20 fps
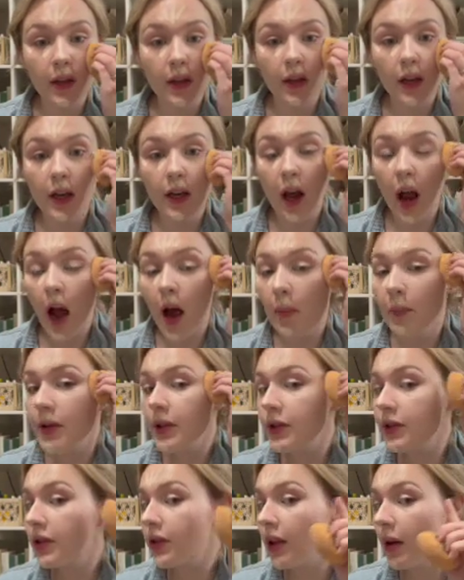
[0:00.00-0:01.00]
And up
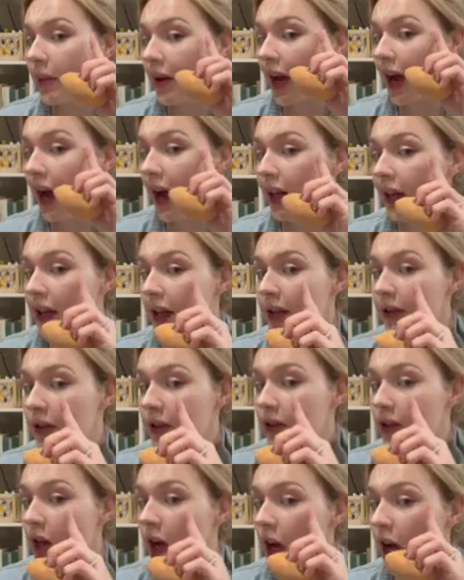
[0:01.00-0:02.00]
so that we highlight the
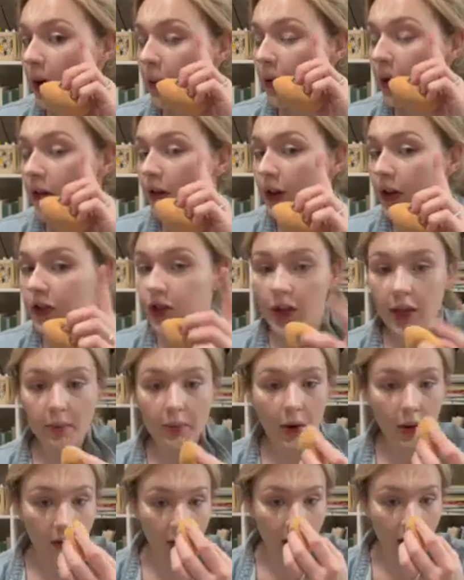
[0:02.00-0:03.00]
top of our
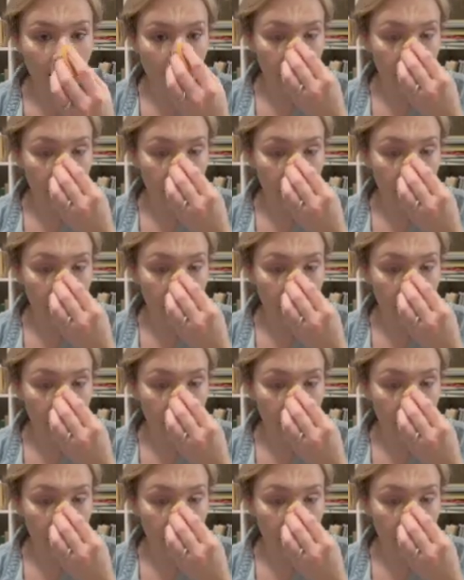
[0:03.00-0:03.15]
cheekbone.